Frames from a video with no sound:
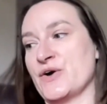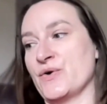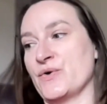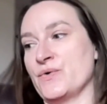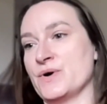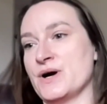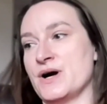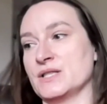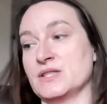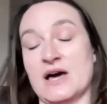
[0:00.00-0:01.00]
So
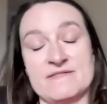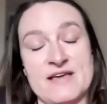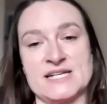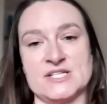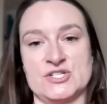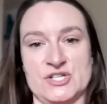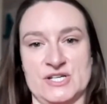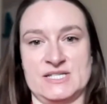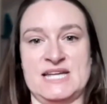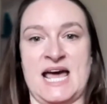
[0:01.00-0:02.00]
a lot of that is
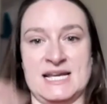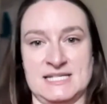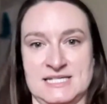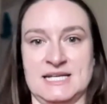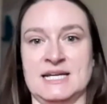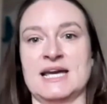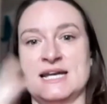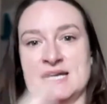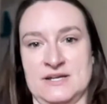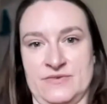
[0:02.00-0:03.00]
just
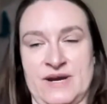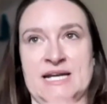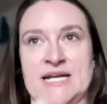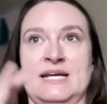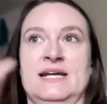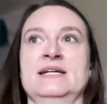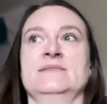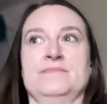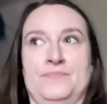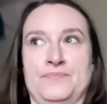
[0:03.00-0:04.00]
testing and iterating